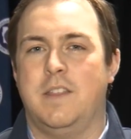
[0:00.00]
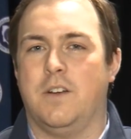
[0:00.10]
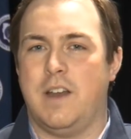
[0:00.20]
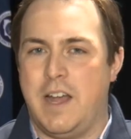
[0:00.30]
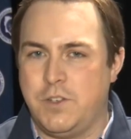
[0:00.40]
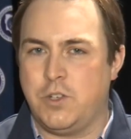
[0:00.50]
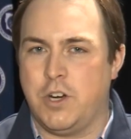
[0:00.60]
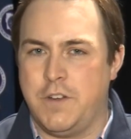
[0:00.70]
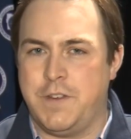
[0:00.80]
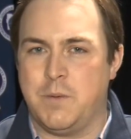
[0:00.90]
They're not
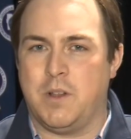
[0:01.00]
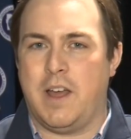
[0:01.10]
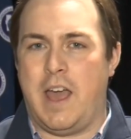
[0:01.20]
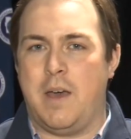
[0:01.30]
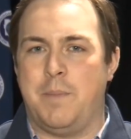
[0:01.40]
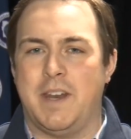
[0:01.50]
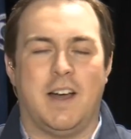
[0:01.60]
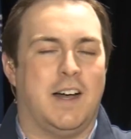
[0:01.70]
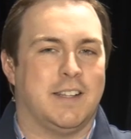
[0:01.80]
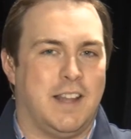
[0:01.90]
sure if it will happen
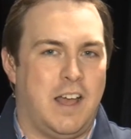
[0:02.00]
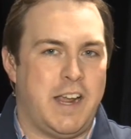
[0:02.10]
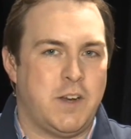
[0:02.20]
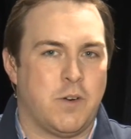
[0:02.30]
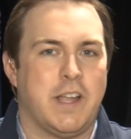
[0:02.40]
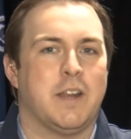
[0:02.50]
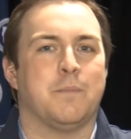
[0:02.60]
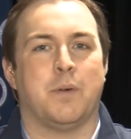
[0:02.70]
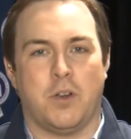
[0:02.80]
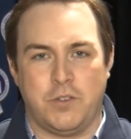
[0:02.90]
online or in
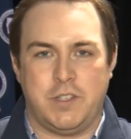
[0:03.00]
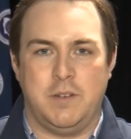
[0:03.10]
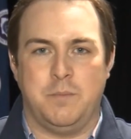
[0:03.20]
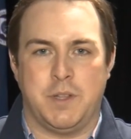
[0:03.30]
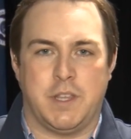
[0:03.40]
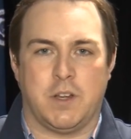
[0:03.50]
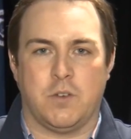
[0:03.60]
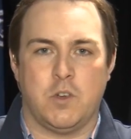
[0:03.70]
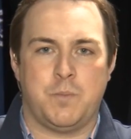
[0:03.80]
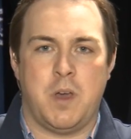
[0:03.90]
person, but the
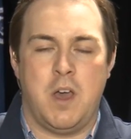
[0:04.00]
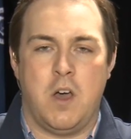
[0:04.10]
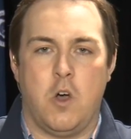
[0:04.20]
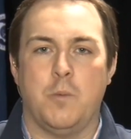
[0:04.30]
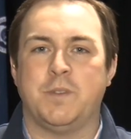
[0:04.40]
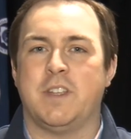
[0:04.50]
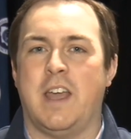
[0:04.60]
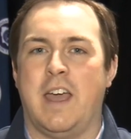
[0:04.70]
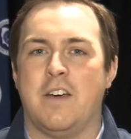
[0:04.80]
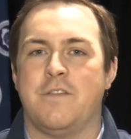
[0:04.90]
group hopes to
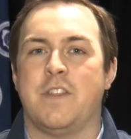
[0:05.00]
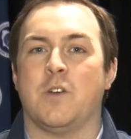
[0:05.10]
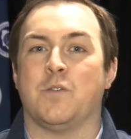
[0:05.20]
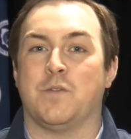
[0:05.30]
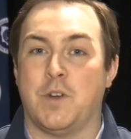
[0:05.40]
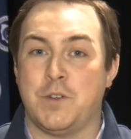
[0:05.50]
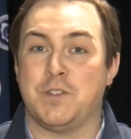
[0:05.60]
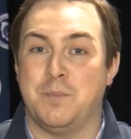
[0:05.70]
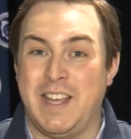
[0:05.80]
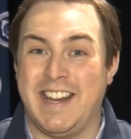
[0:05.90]
have their
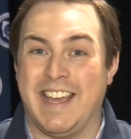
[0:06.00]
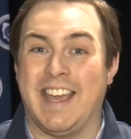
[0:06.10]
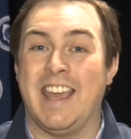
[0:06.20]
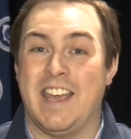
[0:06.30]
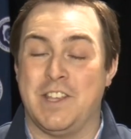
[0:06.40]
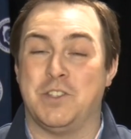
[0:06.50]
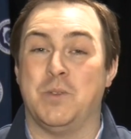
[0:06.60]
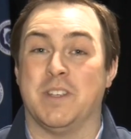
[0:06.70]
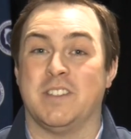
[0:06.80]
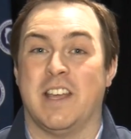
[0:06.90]
first meeting as
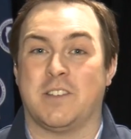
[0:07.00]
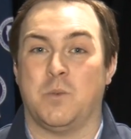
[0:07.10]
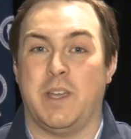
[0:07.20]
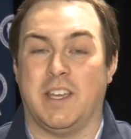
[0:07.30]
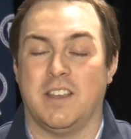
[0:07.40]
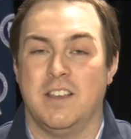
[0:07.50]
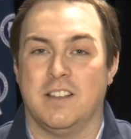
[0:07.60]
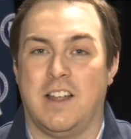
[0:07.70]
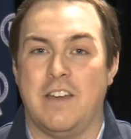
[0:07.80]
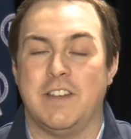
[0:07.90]
soon as next week.
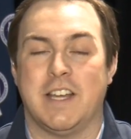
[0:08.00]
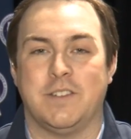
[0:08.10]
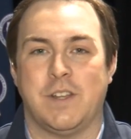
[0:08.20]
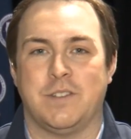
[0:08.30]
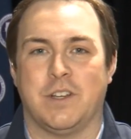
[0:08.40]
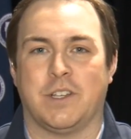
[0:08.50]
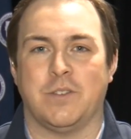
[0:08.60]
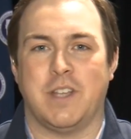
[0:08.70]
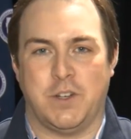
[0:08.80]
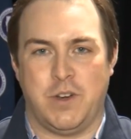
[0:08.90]
Live in downtown
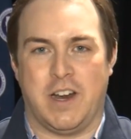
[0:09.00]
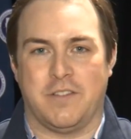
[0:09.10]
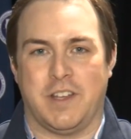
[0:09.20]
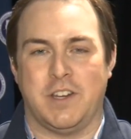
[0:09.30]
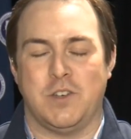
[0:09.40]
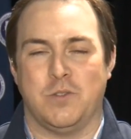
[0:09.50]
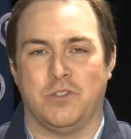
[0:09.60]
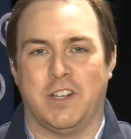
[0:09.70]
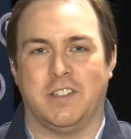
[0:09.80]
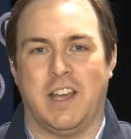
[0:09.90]
Syracuse, Andrew Donovan, News
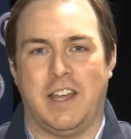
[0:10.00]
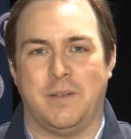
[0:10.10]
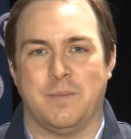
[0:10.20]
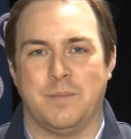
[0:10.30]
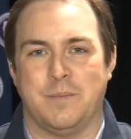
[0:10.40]
Channel 9.